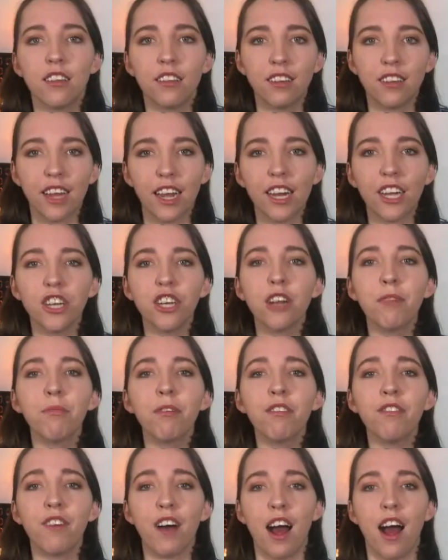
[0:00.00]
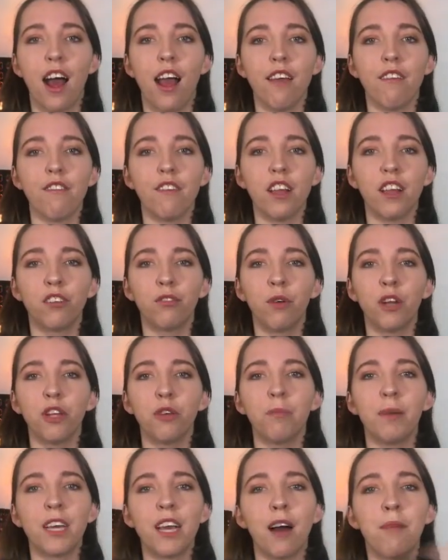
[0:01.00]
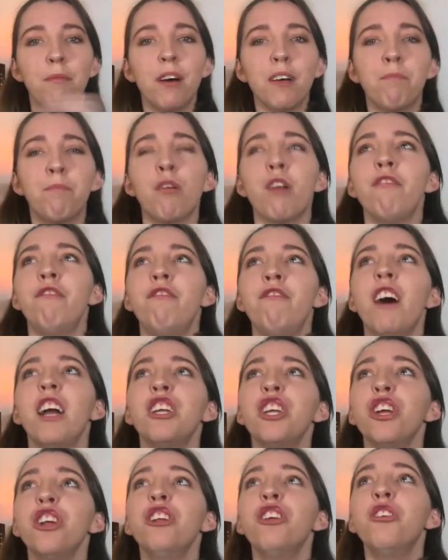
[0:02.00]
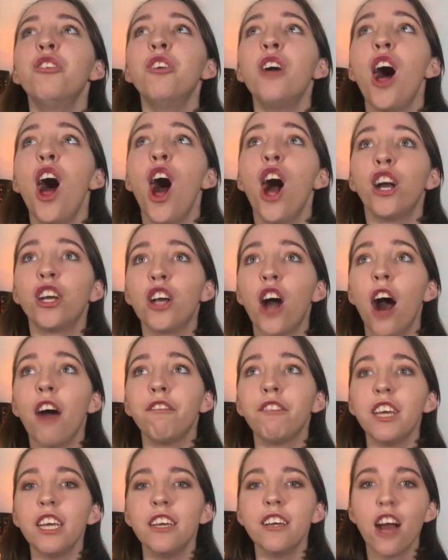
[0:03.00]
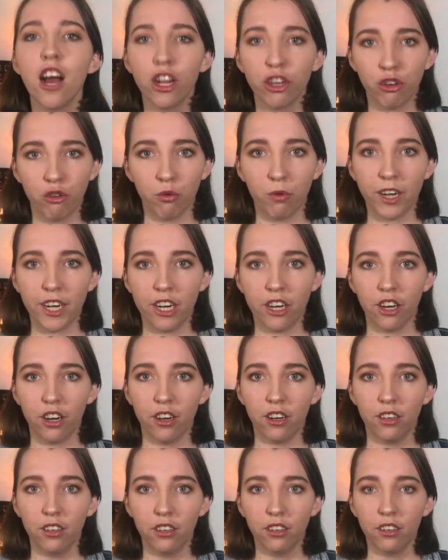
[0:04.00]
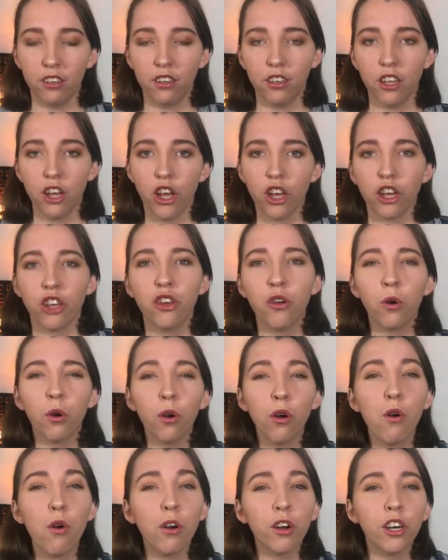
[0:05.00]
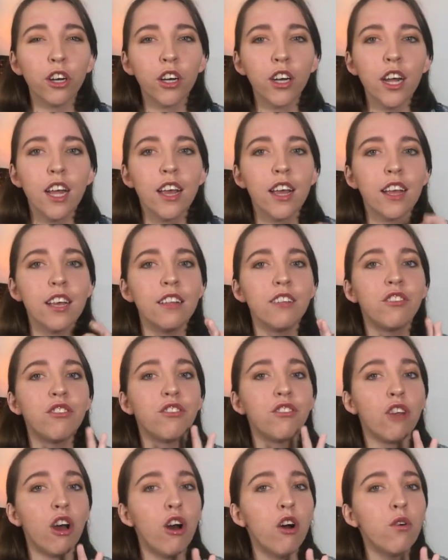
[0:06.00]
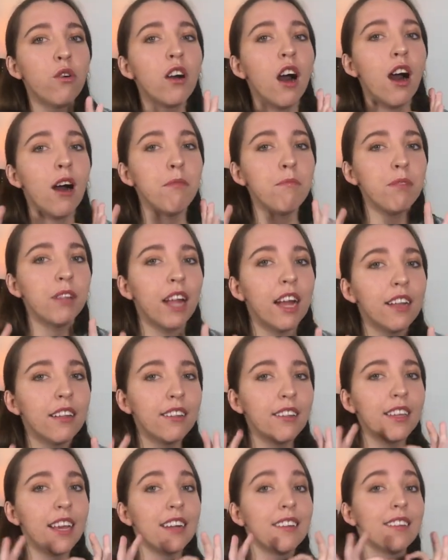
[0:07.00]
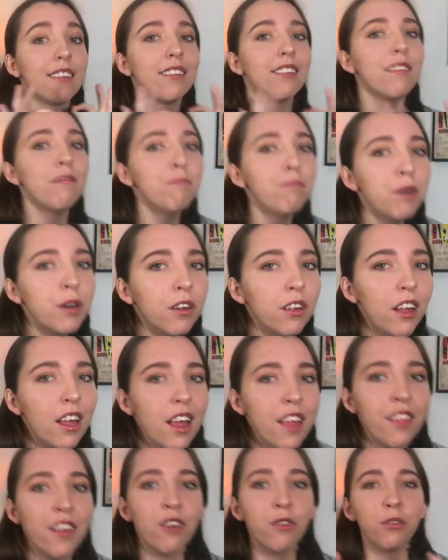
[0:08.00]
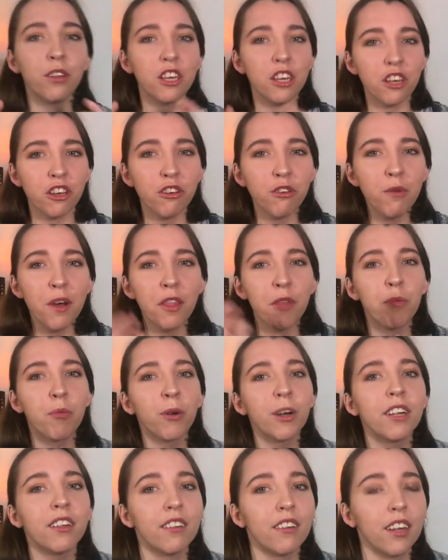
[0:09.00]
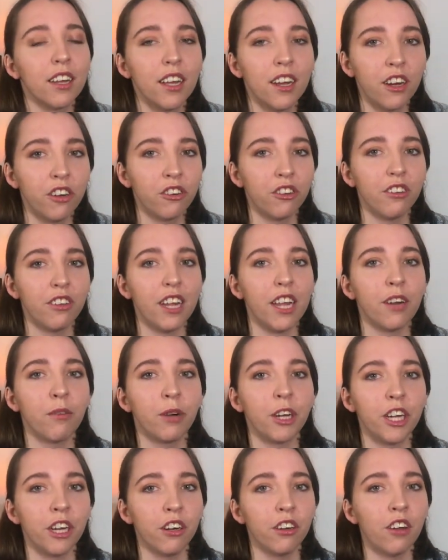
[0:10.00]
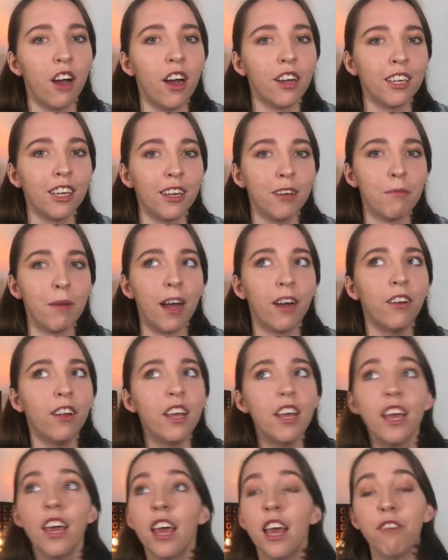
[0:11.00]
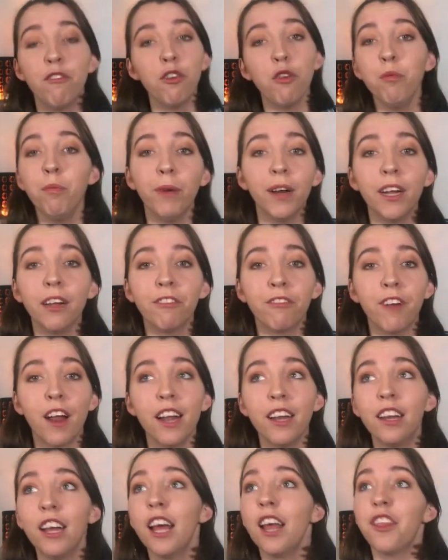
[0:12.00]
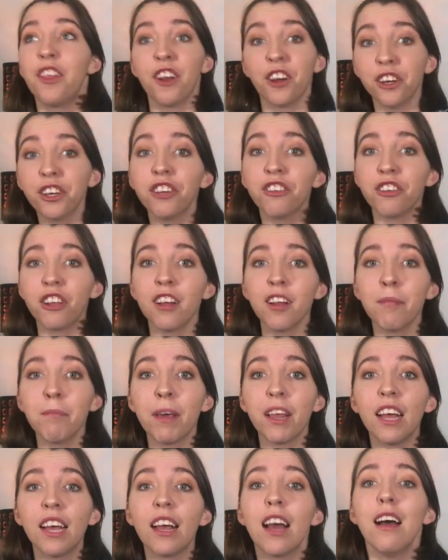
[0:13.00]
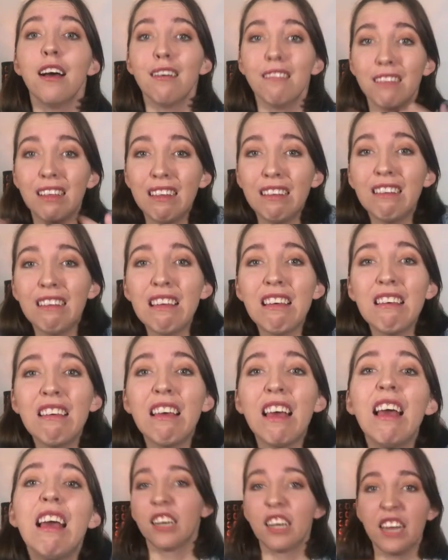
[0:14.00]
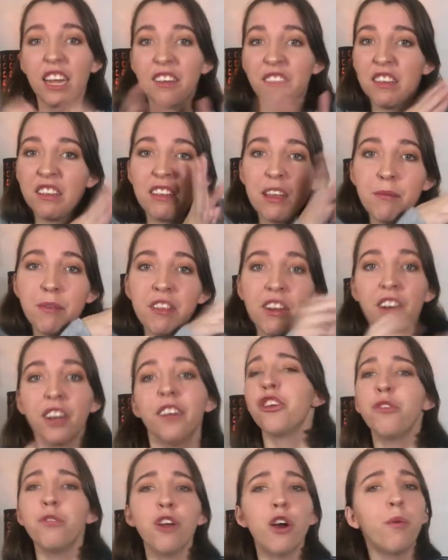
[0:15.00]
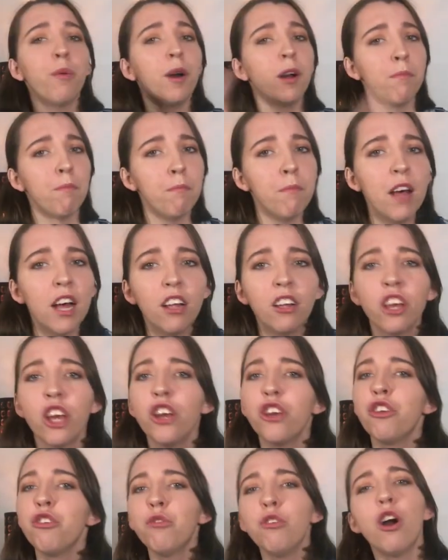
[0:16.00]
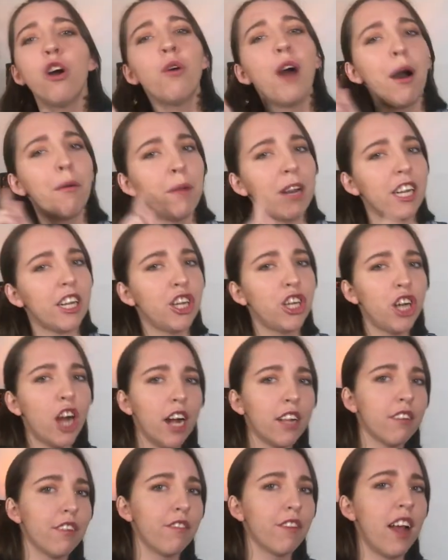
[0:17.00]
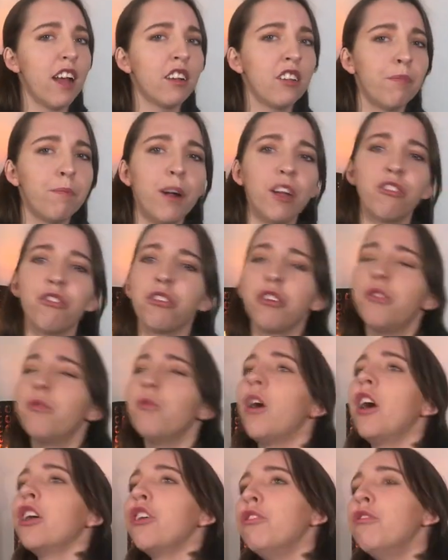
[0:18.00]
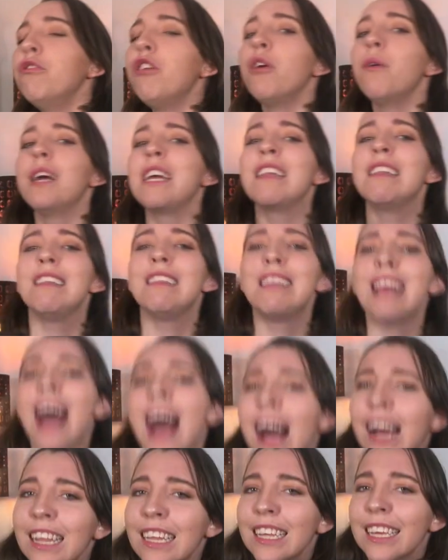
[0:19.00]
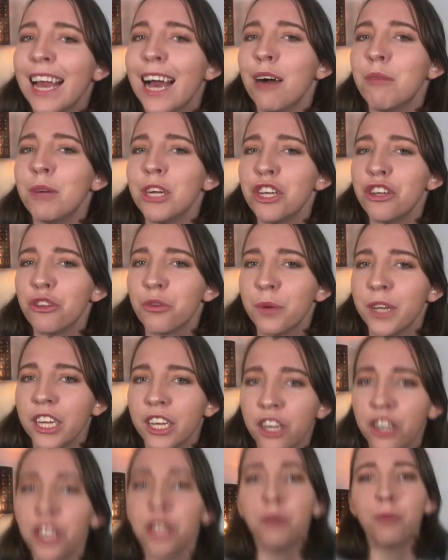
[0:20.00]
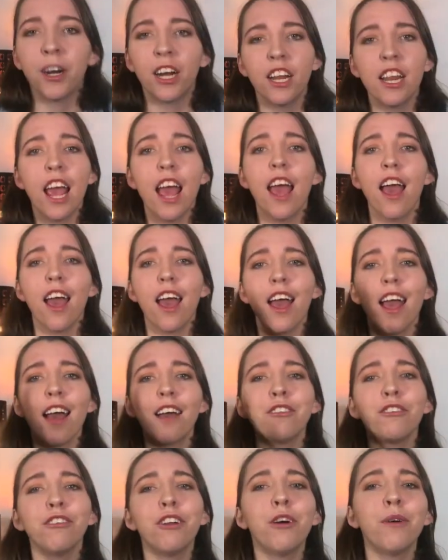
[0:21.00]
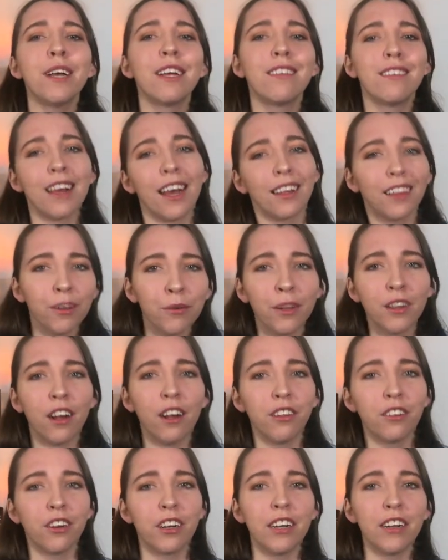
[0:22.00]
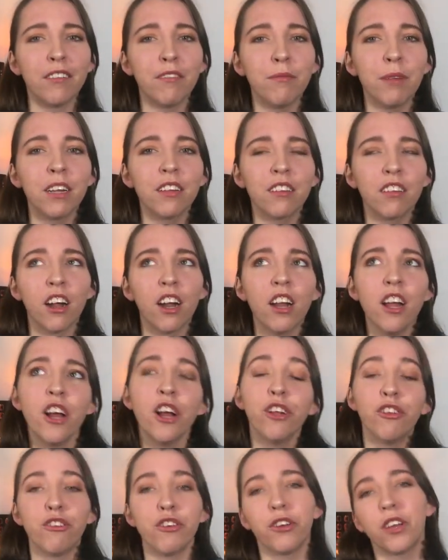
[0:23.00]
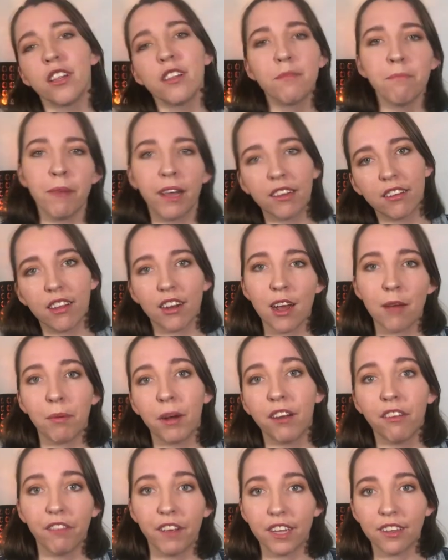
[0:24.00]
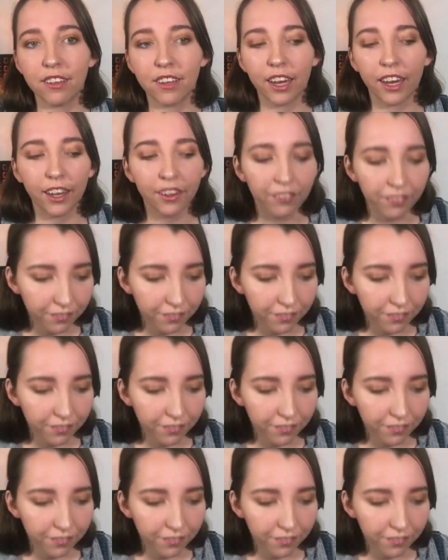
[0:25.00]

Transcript: Stage number five is when you become a professional coffee drinker. Your order is so complex yet simple that only you and the barista can understand what you're talking about. If you bring a friend, they're just gonna be like, can I have the same as her? You know what milk, you know how many shots of espresso you want, you know exactly how much sweetener you want, and you know exactly what the alternative milks are, so you can mix it up on a fancy day.